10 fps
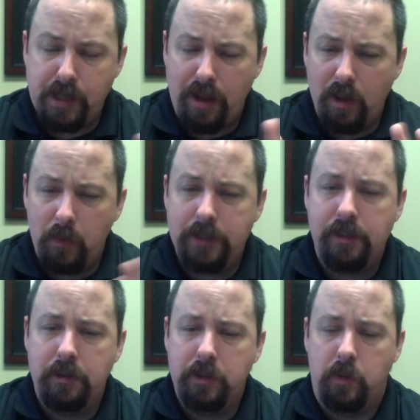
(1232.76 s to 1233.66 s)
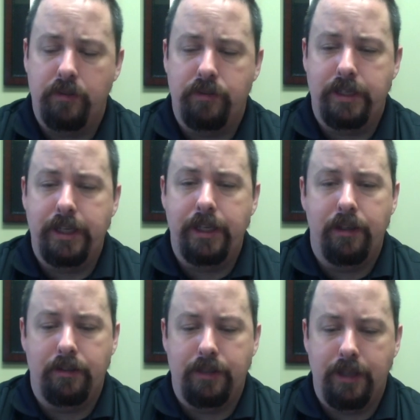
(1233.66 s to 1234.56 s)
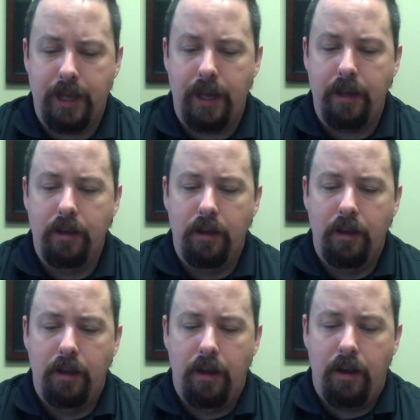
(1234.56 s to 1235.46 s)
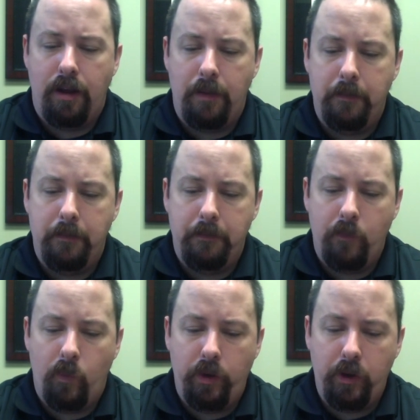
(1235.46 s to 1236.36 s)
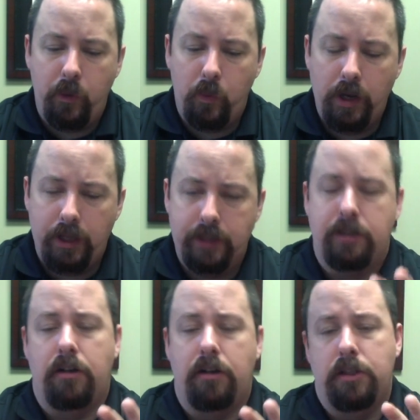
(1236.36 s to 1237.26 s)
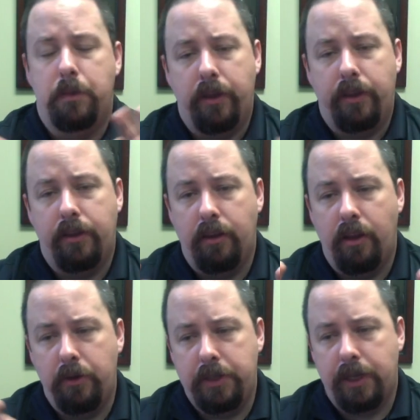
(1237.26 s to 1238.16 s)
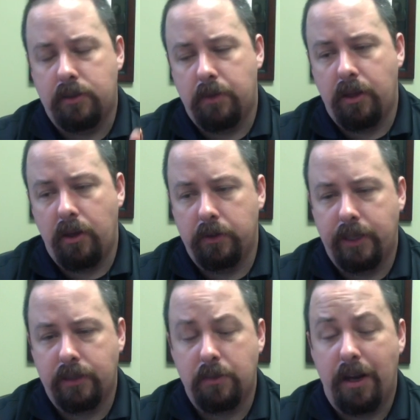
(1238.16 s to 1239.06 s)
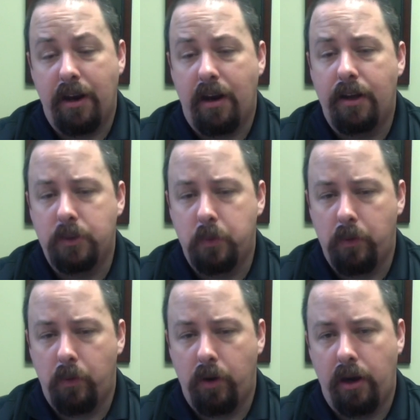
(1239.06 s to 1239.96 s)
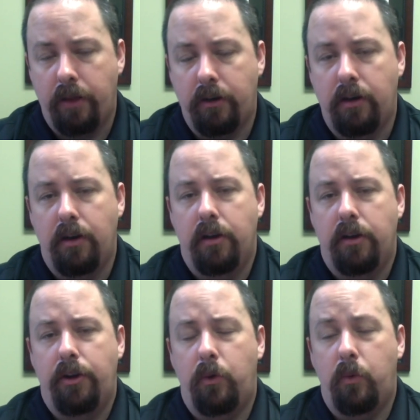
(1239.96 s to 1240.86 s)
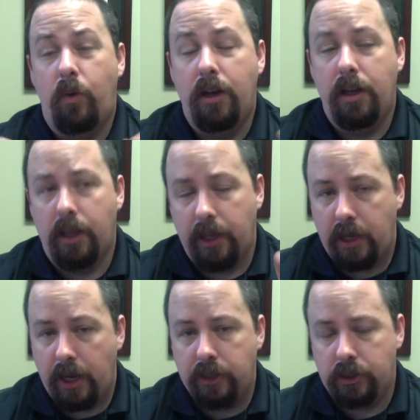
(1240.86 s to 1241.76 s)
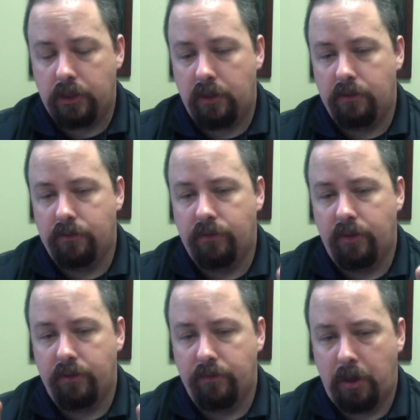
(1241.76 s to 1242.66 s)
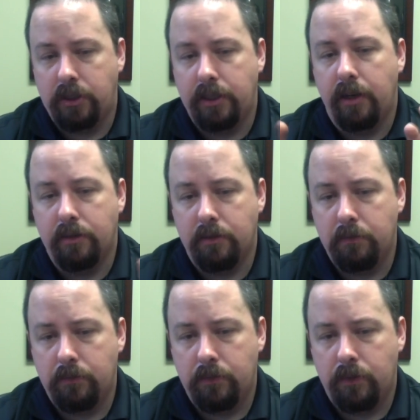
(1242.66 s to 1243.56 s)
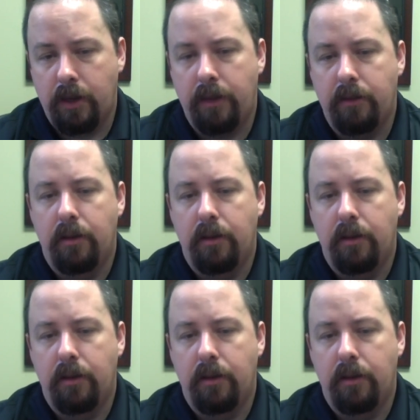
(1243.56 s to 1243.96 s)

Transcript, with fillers: and we still sort of see today. Um, when you really start to put the New Testament and the Old Testament at odds with one another, you're really in danger of, of Marcionism. Okay.